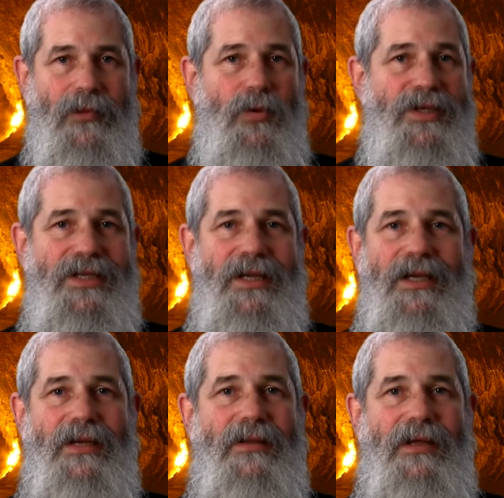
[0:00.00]
We see
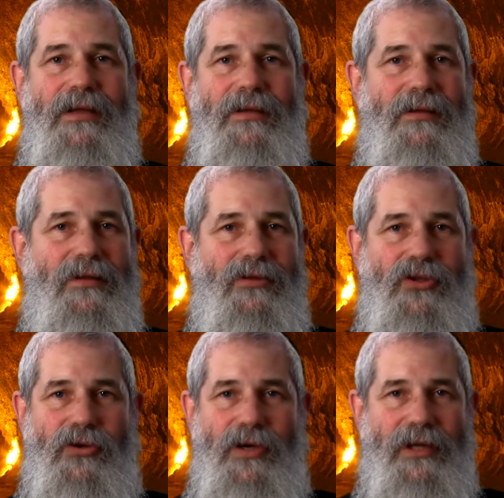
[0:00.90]
it in the
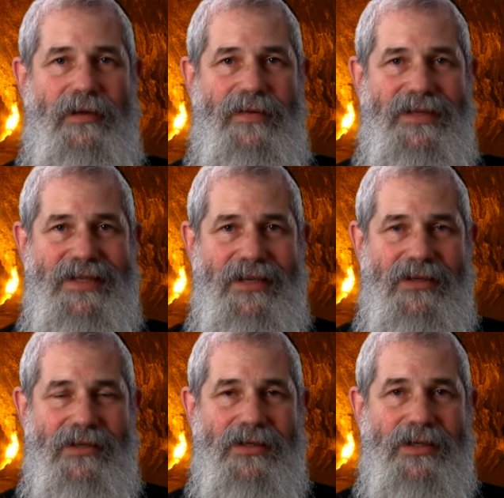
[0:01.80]
turning of the
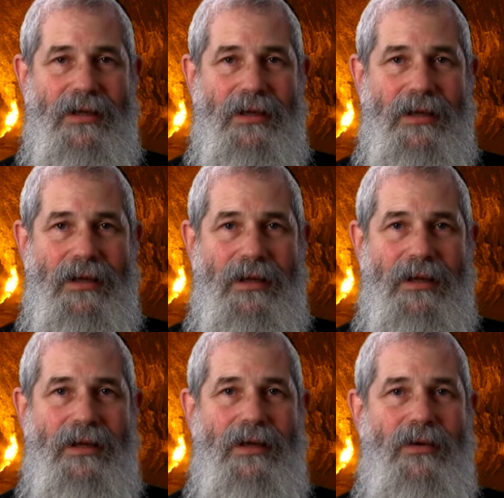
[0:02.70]
seasons.
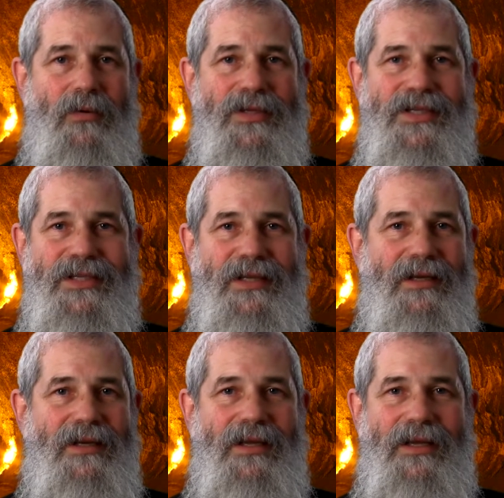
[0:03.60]
We see
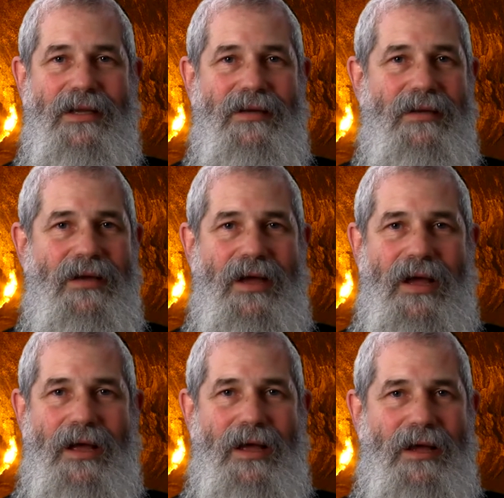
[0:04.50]
it in
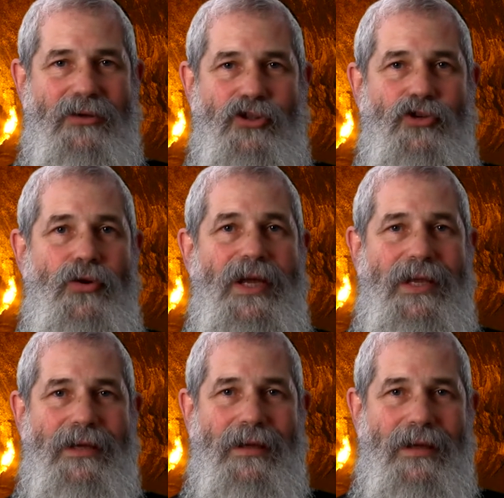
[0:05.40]
a
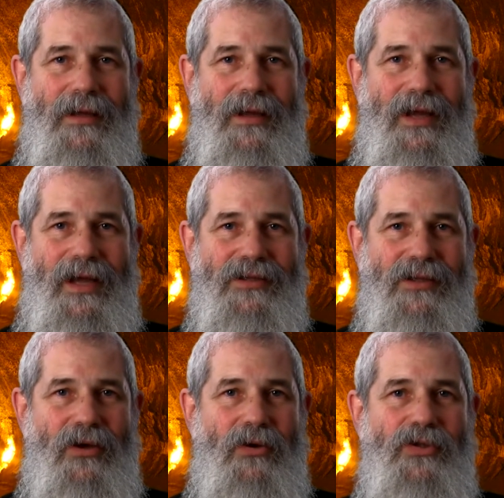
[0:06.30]
tree as
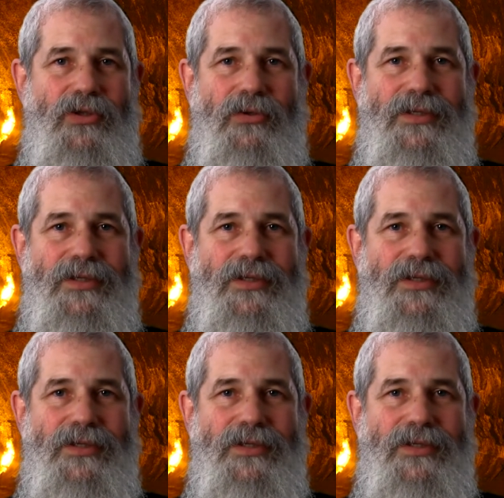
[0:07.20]
it goes through